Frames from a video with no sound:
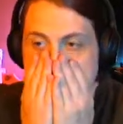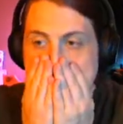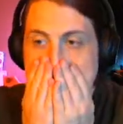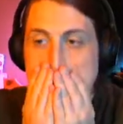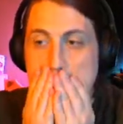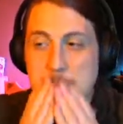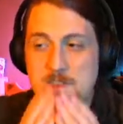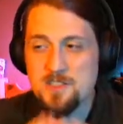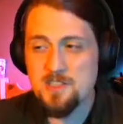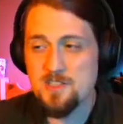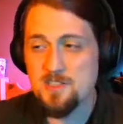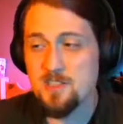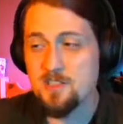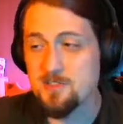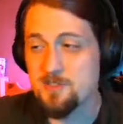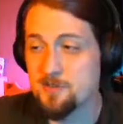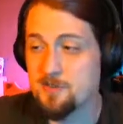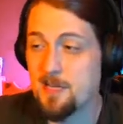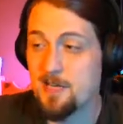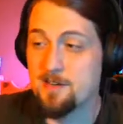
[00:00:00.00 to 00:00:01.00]
which is
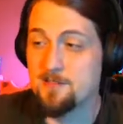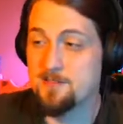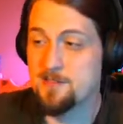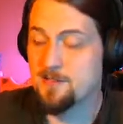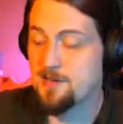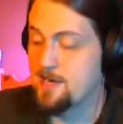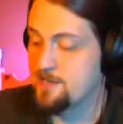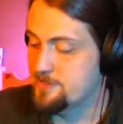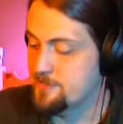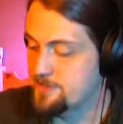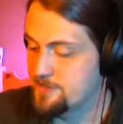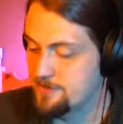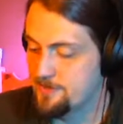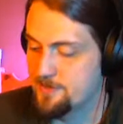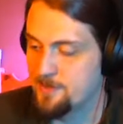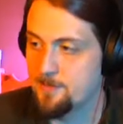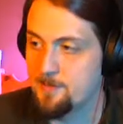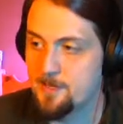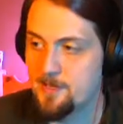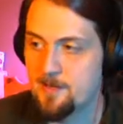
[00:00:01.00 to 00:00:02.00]
also kind of a tragic
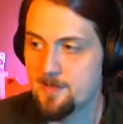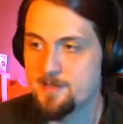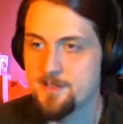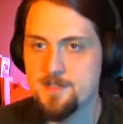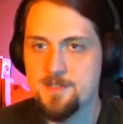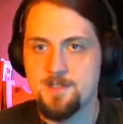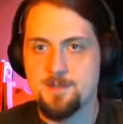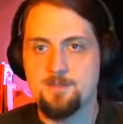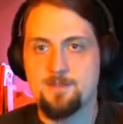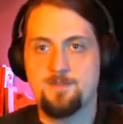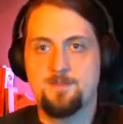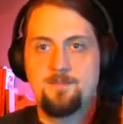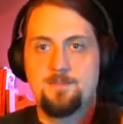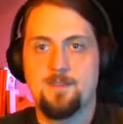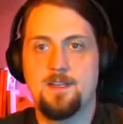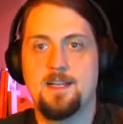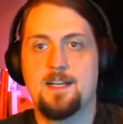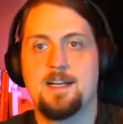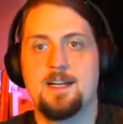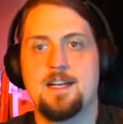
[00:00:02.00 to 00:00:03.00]
story, to be honest.
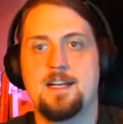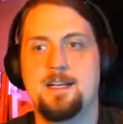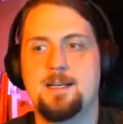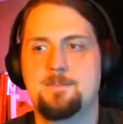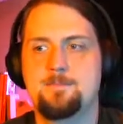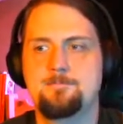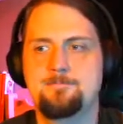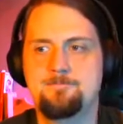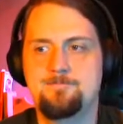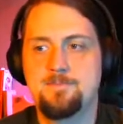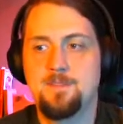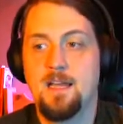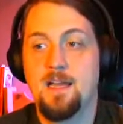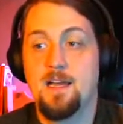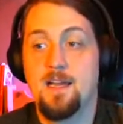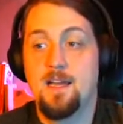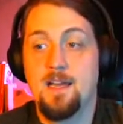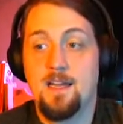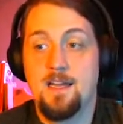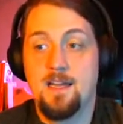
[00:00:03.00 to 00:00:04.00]

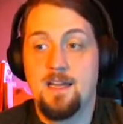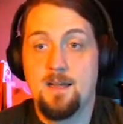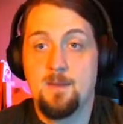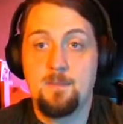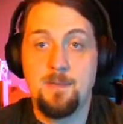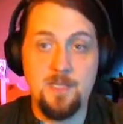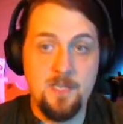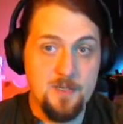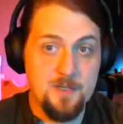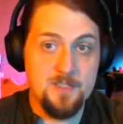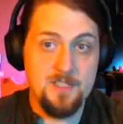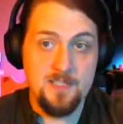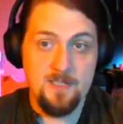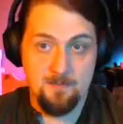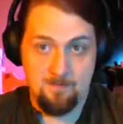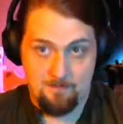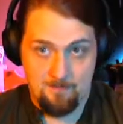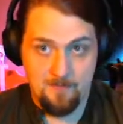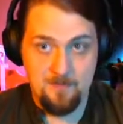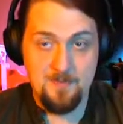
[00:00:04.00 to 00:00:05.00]
But here's
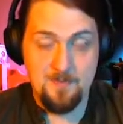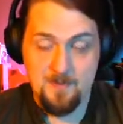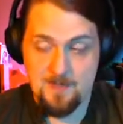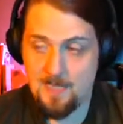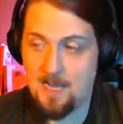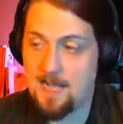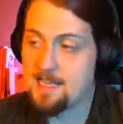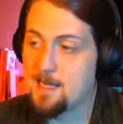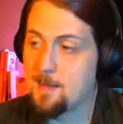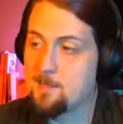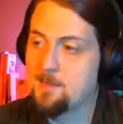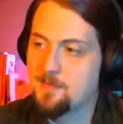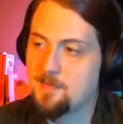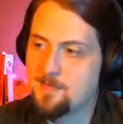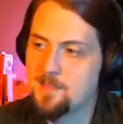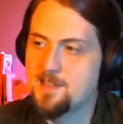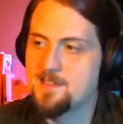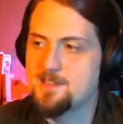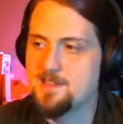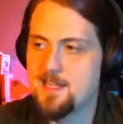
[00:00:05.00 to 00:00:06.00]
a couple of
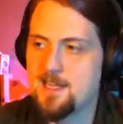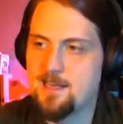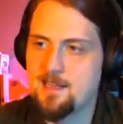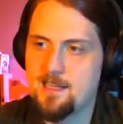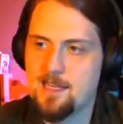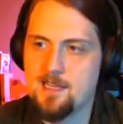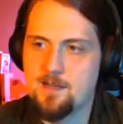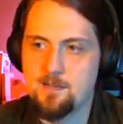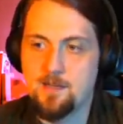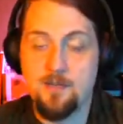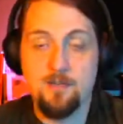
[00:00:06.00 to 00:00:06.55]
things that I like about it.